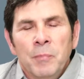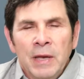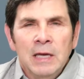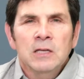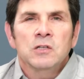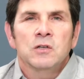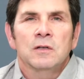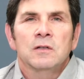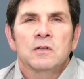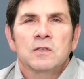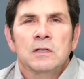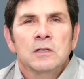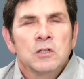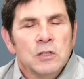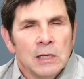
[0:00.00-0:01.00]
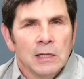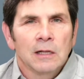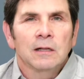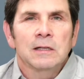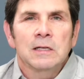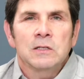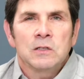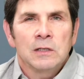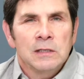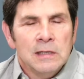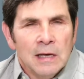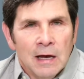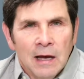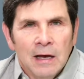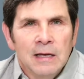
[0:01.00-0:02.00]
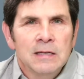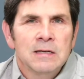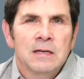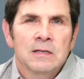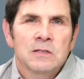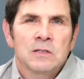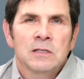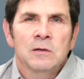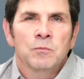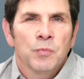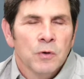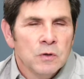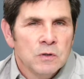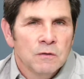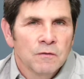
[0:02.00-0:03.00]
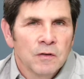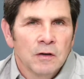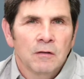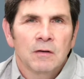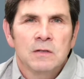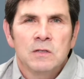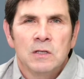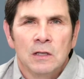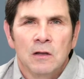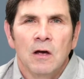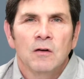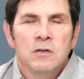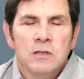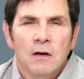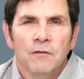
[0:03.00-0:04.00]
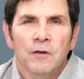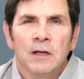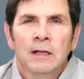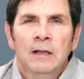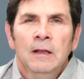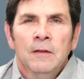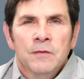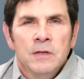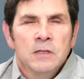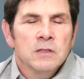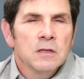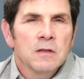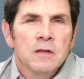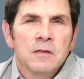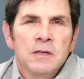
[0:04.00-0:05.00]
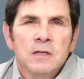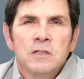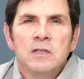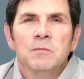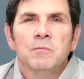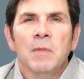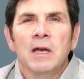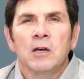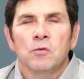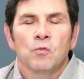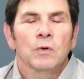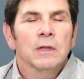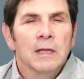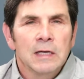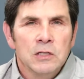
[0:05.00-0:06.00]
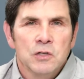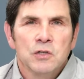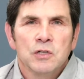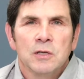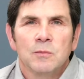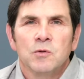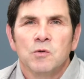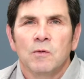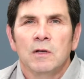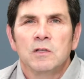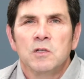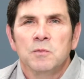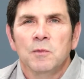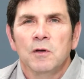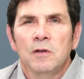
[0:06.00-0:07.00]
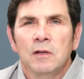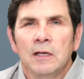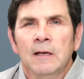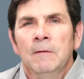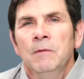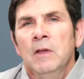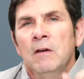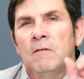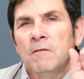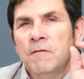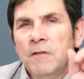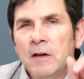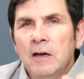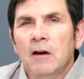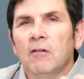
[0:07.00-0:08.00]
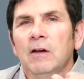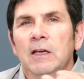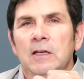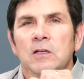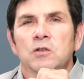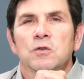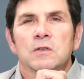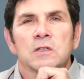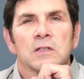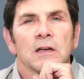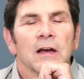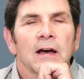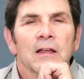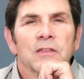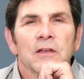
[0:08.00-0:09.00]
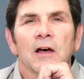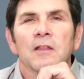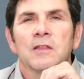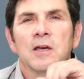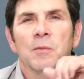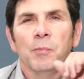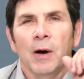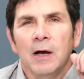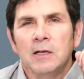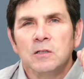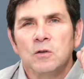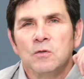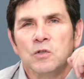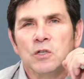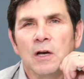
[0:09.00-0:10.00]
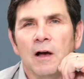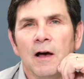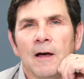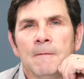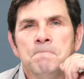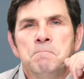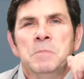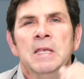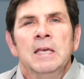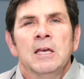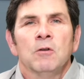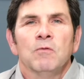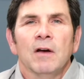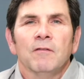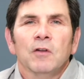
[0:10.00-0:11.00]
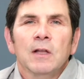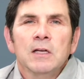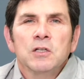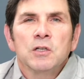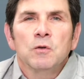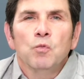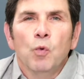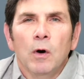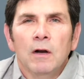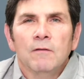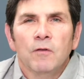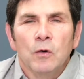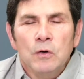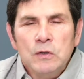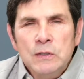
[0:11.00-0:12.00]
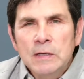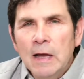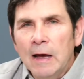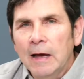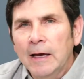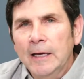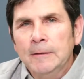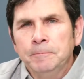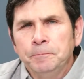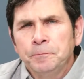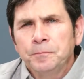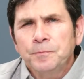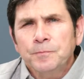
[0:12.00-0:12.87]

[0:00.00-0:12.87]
Patience and gentleness and kindness and perseverance and long-suffering. These are the things that make relationships run smoothly. Very interesting, I thought, the Apostle John in Revelation 1 verse 9,